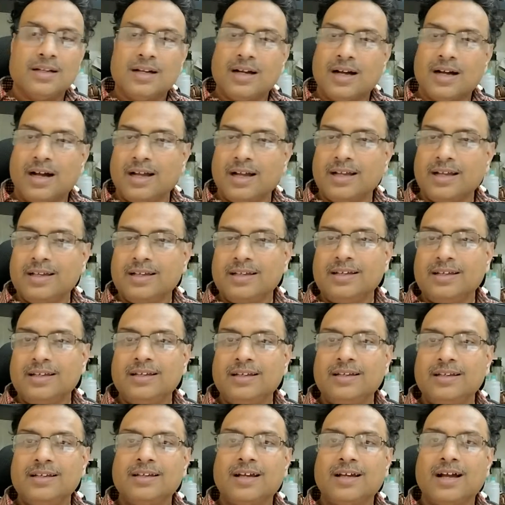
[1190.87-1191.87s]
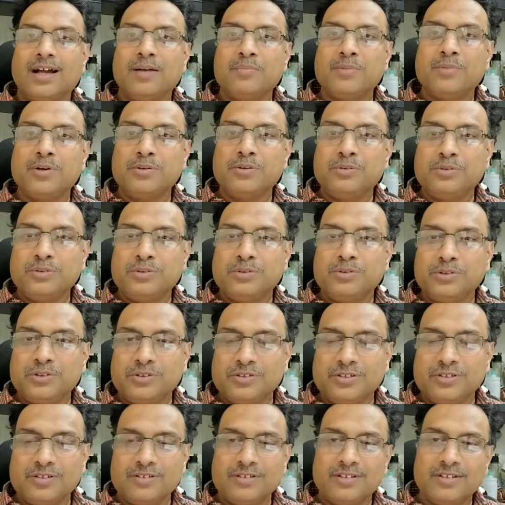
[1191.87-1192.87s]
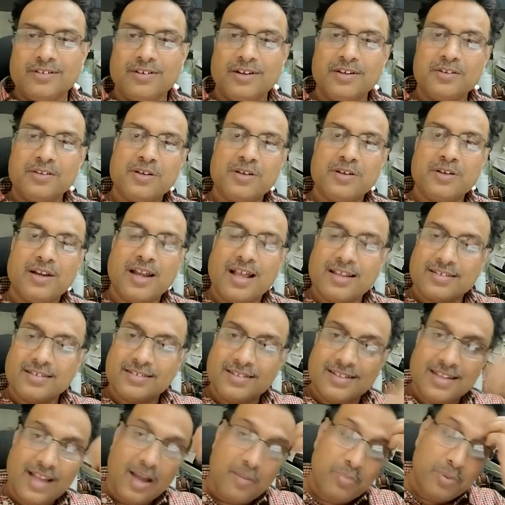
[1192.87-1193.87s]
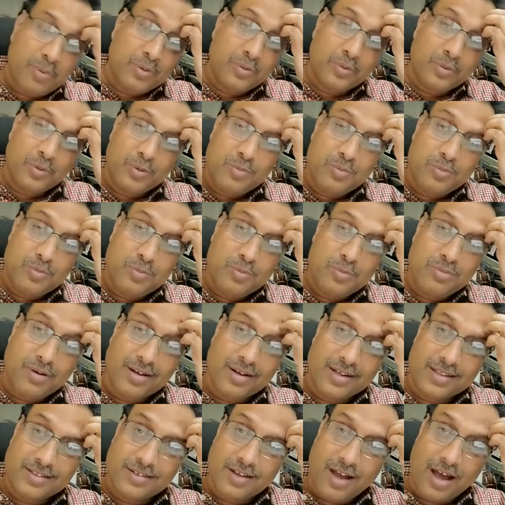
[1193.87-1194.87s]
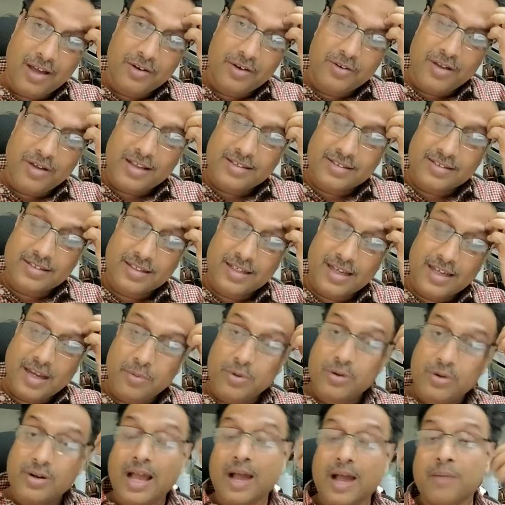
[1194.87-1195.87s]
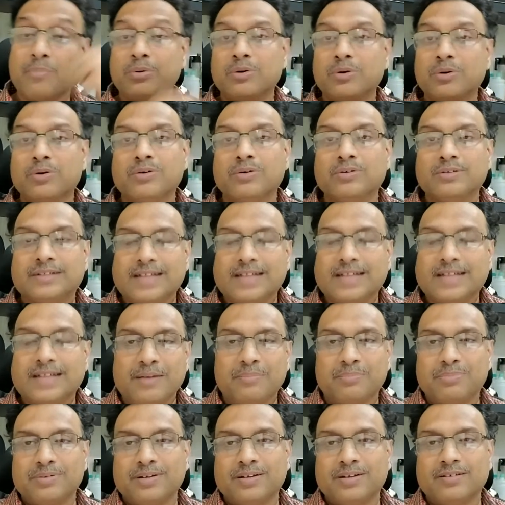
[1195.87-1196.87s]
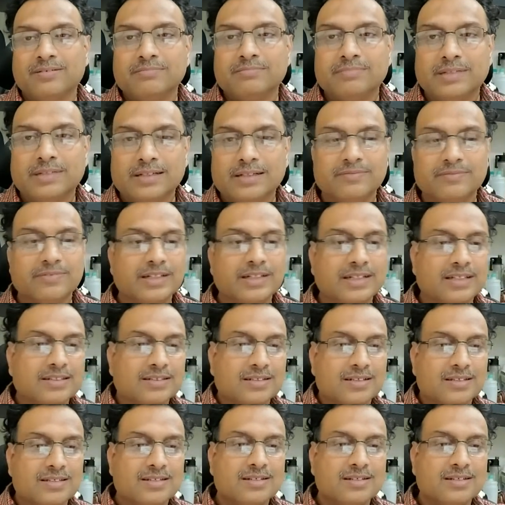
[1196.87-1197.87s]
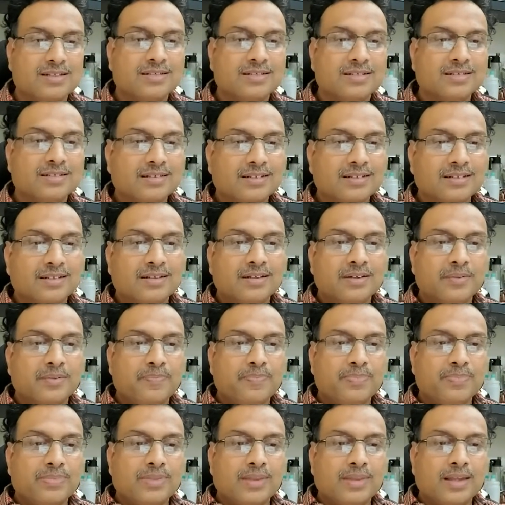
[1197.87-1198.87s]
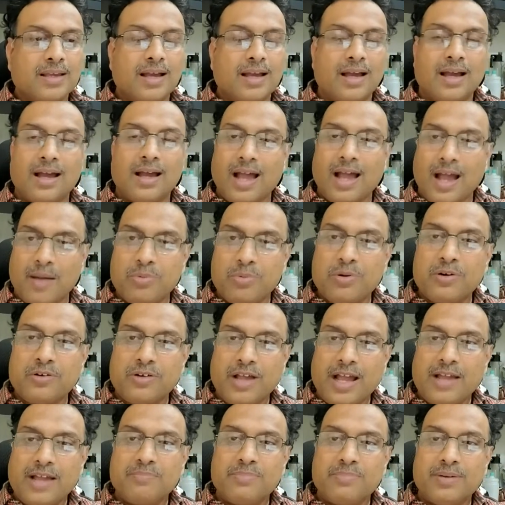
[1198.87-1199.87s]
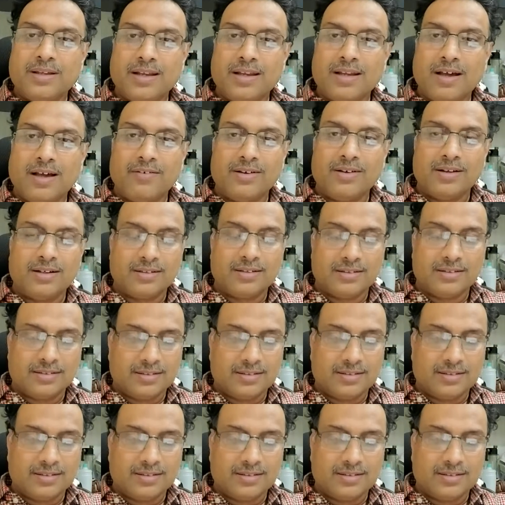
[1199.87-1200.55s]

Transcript: I am not too sure what you are asking haplogroup, or are you asking about haplotype? Because we discussed haplotype in our